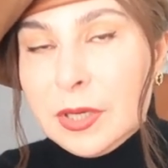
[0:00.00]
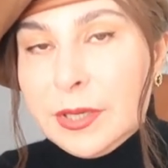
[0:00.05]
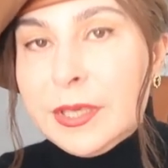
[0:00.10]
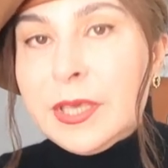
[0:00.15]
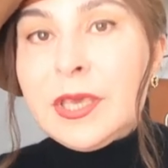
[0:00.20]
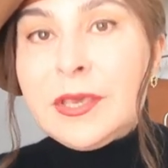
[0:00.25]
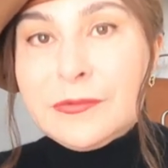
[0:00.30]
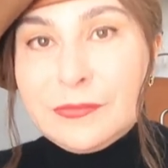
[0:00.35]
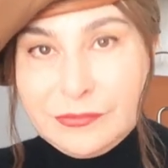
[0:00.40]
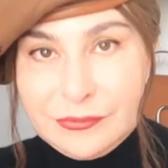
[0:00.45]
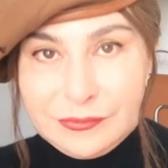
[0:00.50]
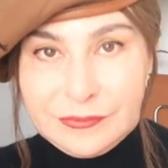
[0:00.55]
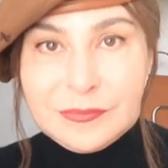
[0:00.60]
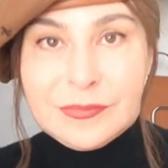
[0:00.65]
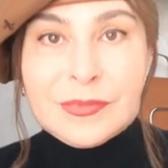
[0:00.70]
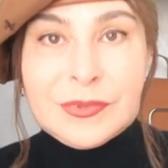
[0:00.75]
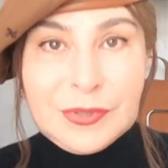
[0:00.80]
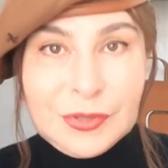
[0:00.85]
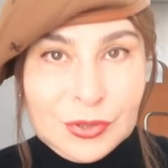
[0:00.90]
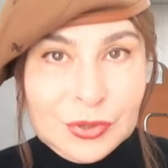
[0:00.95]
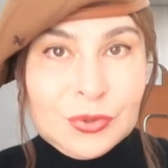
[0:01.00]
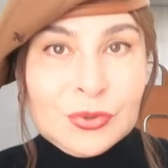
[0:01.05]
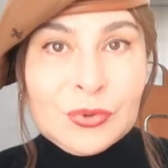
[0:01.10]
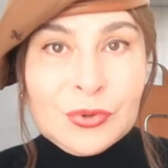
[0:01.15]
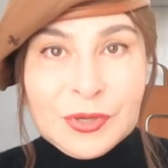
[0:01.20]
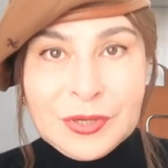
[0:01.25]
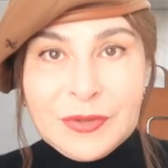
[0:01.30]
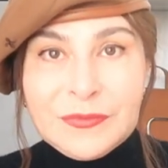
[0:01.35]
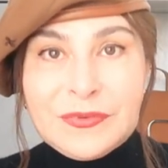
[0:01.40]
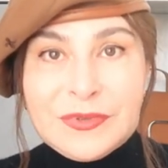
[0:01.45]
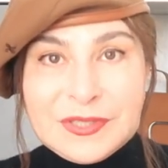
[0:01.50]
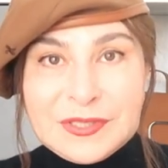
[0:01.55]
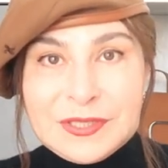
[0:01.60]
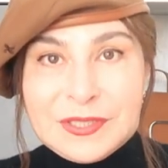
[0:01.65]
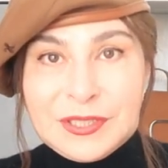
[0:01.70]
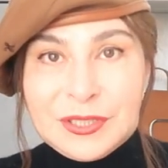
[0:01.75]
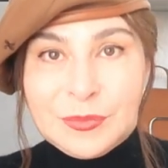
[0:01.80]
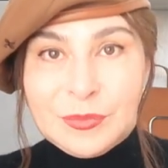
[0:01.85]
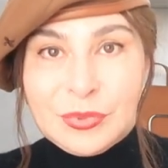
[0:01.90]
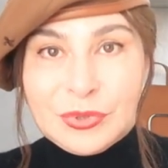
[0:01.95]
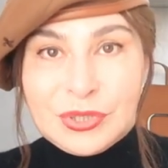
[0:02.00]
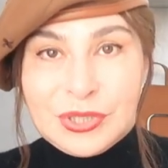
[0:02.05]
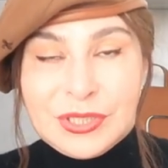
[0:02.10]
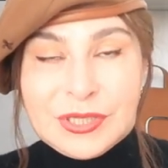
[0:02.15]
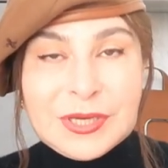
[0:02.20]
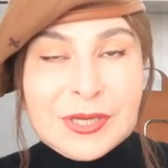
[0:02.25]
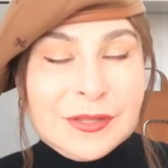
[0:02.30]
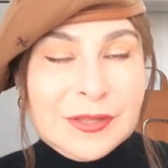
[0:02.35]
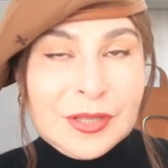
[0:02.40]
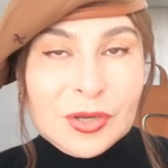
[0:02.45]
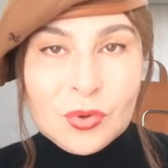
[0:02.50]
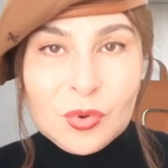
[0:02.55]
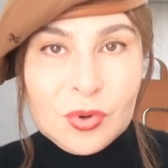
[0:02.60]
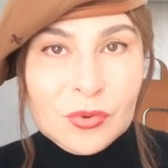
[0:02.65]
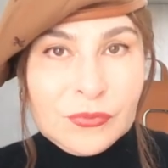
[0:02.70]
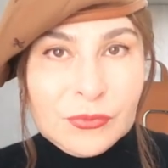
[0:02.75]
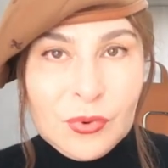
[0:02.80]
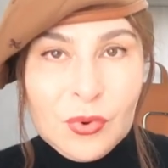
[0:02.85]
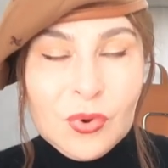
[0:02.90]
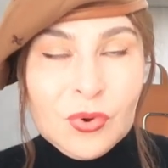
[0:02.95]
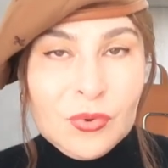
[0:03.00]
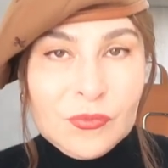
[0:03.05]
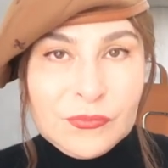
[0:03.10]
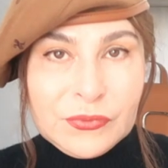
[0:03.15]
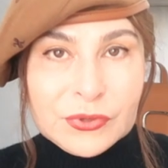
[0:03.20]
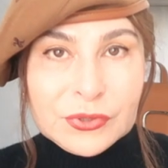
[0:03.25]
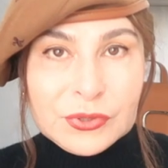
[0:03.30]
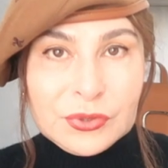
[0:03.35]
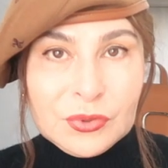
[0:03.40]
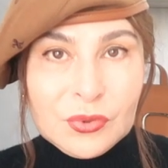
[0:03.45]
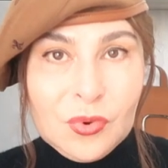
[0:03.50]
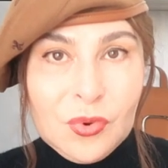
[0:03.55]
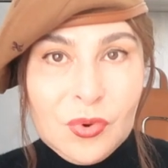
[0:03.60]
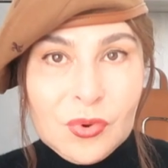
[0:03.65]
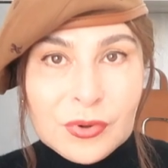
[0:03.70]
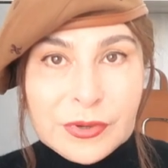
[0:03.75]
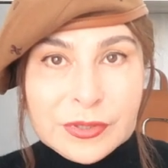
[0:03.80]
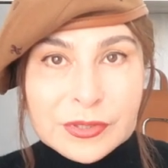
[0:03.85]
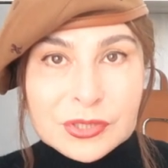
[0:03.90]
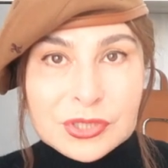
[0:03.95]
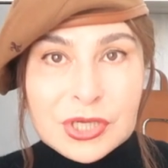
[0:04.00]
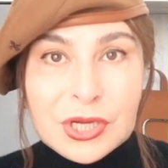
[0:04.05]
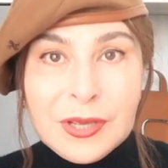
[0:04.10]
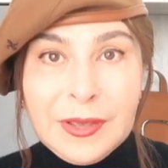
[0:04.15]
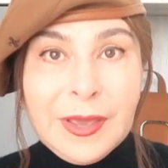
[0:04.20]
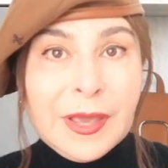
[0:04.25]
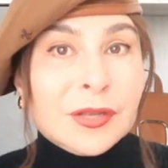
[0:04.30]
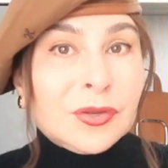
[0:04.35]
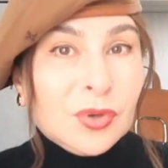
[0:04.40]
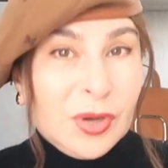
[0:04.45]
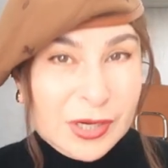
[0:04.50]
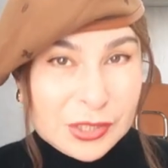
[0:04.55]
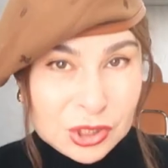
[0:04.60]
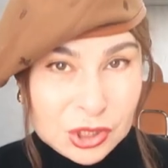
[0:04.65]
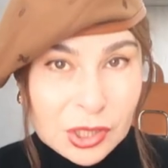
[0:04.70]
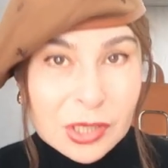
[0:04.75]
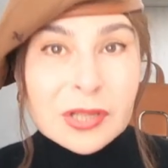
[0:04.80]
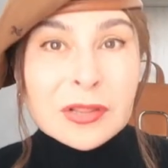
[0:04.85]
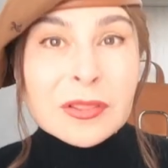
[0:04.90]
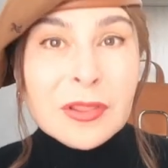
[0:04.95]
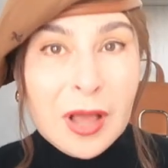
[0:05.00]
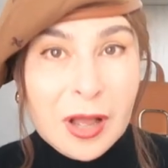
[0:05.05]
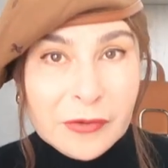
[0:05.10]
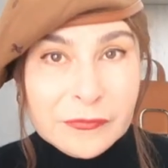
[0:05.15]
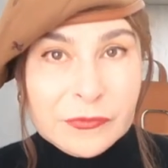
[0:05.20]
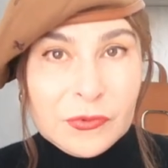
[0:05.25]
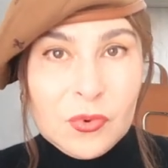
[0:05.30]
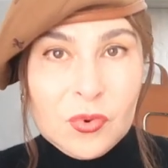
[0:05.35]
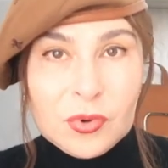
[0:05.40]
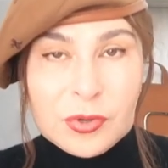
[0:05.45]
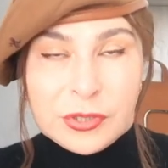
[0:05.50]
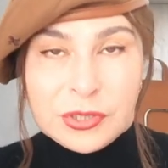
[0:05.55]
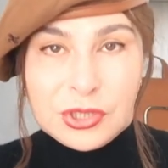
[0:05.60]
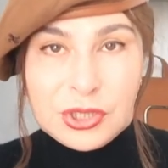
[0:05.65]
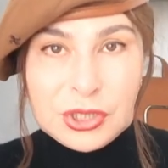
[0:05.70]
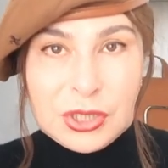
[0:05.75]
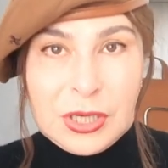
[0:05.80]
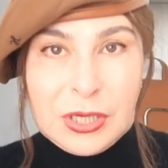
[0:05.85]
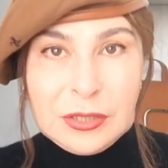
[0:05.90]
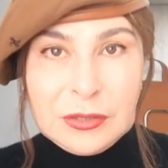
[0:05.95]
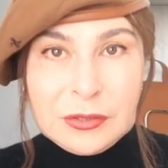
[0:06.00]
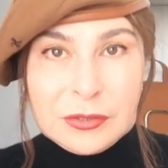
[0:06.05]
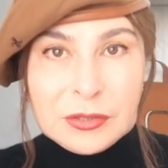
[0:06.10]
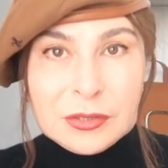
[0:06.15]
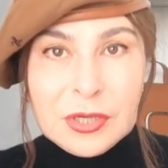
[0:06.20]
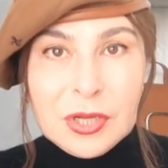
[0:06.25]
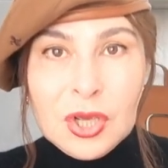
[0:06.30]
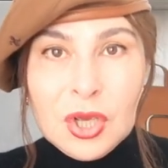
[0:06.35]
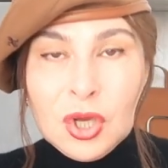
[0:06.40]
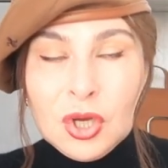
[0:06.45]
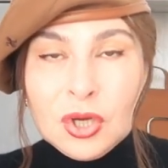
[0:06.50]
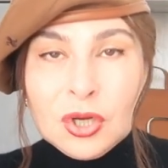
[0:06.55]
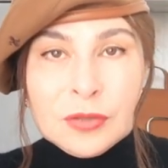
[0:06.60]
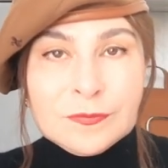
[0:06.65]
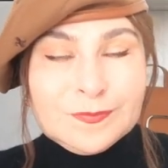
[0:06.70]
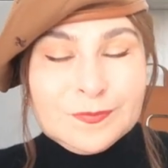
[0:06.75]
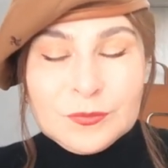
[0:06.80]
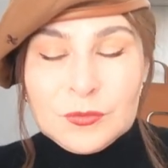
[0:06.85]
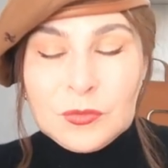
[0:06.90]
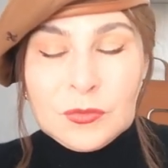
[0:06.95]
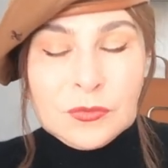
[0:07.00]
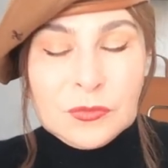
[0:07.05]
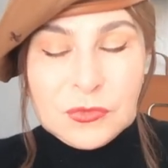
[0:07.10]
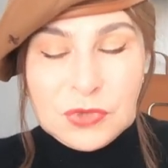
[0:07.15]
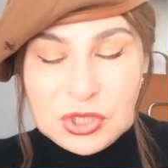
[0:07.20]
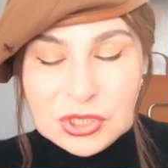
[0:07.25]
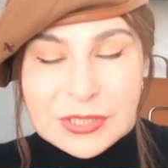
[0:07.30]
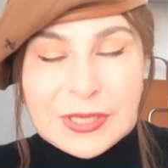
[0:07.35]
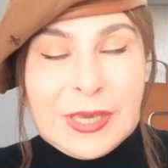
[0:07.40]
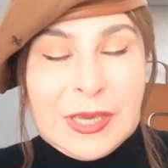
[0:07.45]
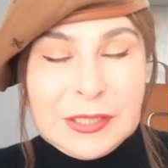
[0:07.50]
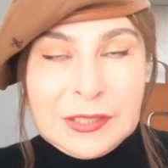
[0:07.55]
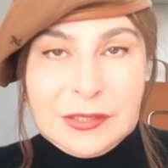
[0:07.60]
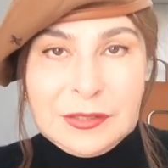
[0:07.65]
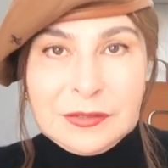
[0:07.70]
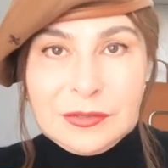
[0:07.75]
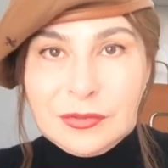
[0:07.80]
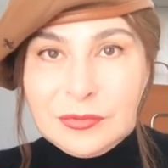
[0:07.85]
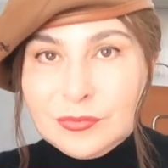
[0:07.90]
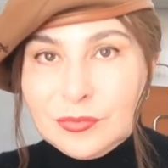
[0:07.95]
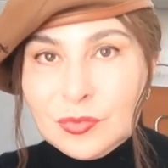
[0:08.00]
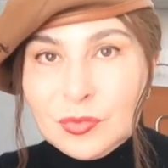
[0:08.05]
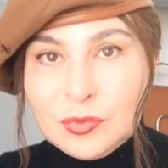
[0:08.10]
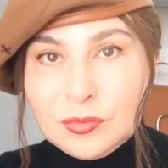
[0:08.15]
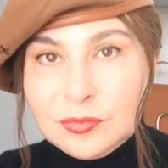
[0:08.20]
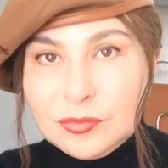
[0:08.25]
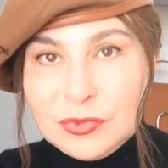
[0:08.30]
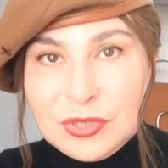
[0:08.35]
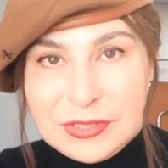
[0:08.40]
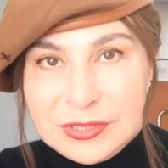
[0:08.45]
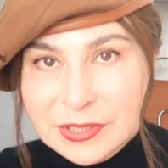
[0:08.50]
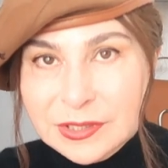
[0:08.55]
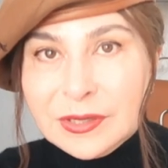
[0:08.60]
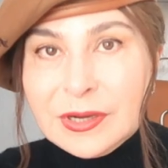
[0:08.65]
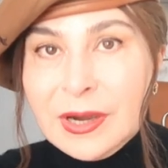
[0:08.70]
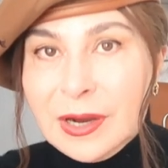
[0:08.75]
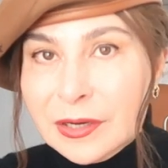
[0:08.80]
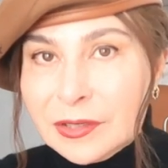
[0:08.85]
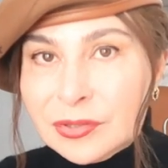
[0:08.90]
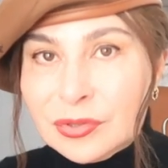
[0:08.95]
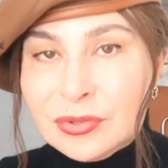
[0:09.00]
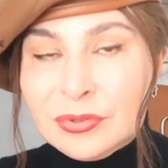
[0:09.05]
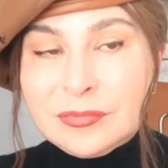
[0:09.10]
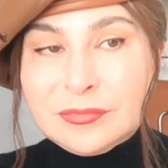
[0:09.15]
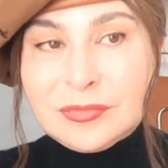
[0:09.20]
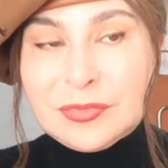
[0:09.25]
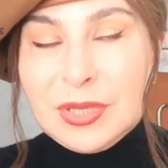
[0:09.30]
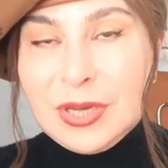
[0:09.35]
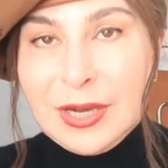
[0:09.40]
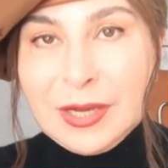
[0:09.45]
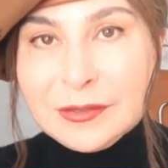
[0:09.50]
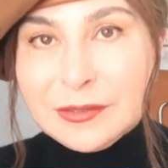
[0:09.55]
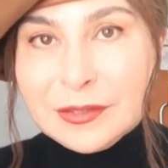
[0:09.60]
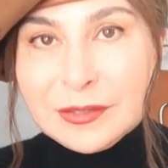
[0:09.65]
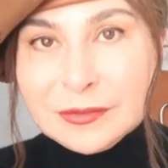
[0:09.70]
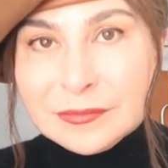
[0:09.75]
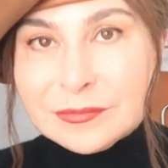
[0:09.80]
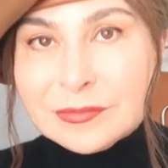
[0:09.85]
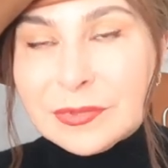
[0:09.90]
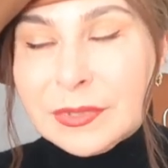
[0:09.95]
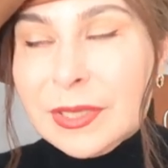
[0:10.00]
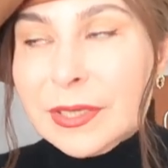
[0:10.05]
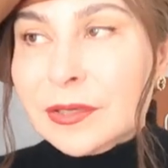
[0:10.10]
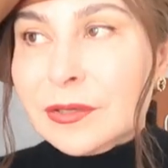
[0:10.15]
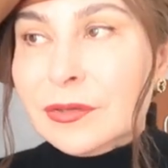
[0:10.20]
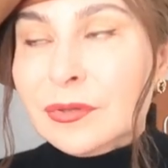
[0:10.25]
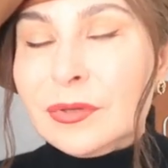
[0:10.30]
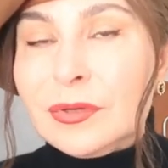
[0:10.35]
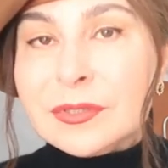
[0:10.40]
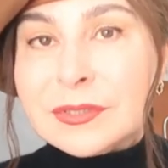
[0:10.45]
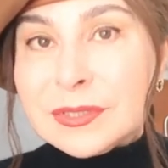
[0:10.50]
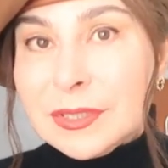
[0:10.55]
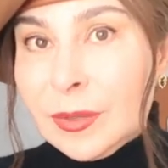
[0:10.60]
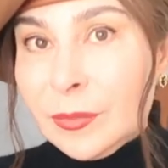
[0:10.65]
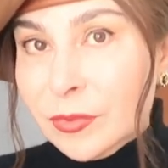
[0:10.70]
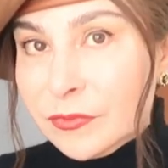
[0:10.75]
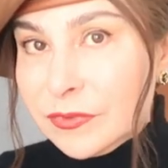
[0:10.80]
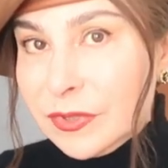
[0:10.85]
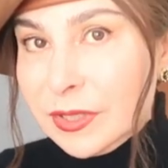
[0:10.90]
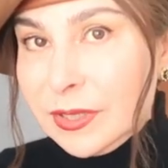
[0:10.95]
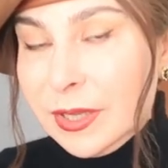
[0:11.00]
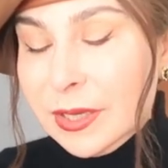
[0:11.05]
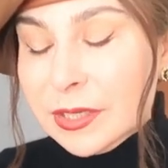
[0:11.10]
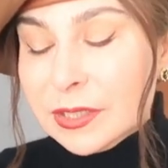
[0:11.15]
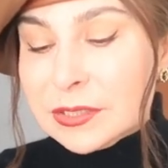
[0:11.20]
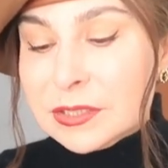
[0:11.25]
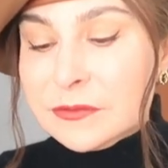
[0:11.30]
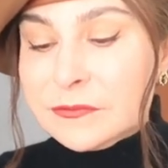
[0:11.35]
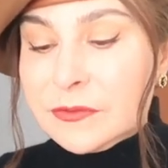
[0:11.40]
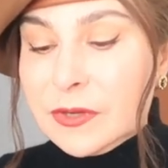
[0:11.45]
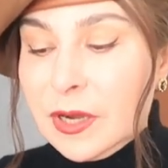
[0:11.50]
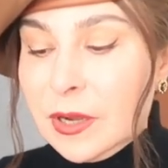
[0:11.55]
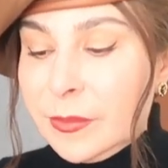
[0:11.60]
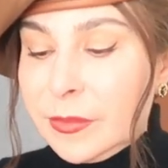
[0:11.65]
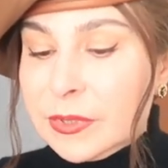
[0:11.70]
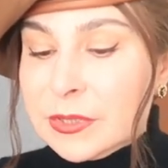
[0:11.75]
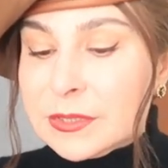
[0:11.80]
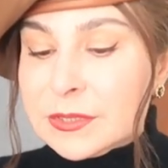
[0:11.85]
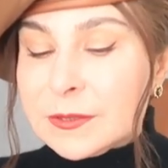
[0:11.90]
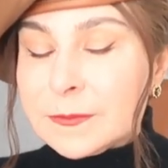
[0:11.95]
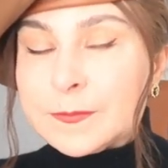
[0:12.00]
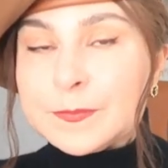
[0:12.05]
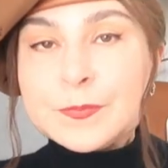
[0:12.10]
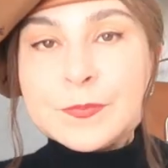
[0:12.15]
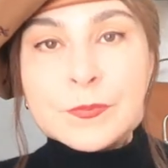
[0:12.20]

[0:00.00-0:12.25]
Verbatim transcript: if you're gonna visit in boutique and they go offer you orange and you actually love orange color just get it disregard the other like you know some of the negative comments